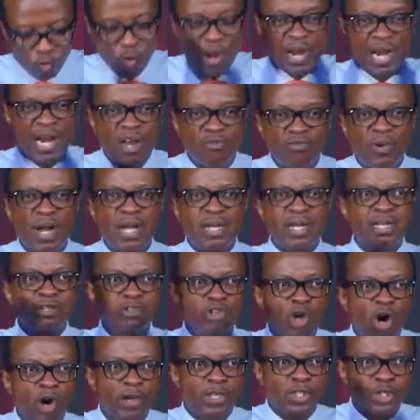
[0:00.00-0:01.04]
whenever the
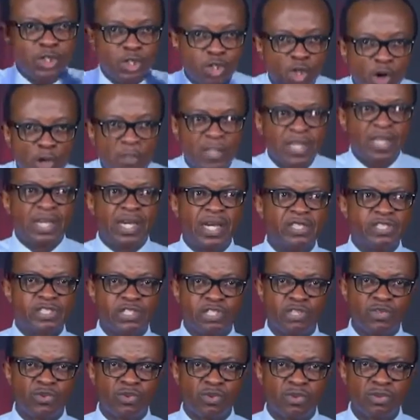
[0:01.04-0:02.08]
door is shut
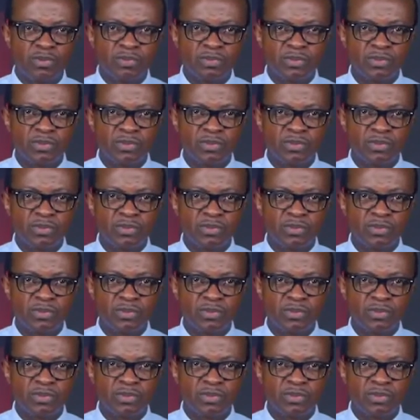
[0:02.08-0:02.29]
against you.